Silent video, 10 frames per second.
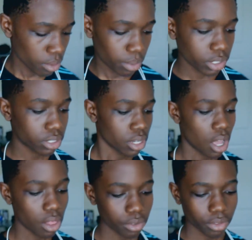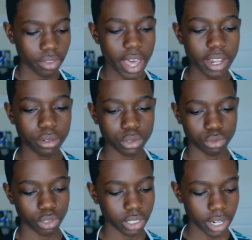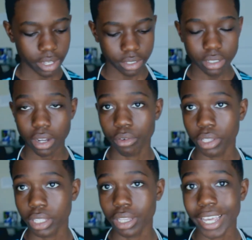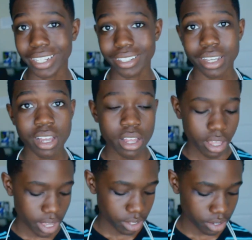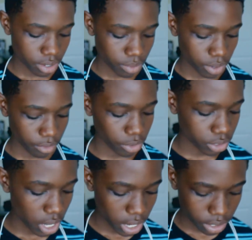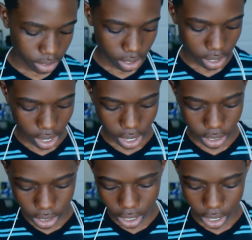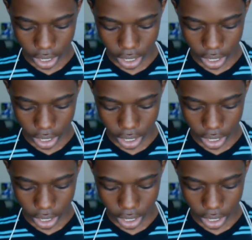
But other than that, it was really nice. I really liked it when I first got it, and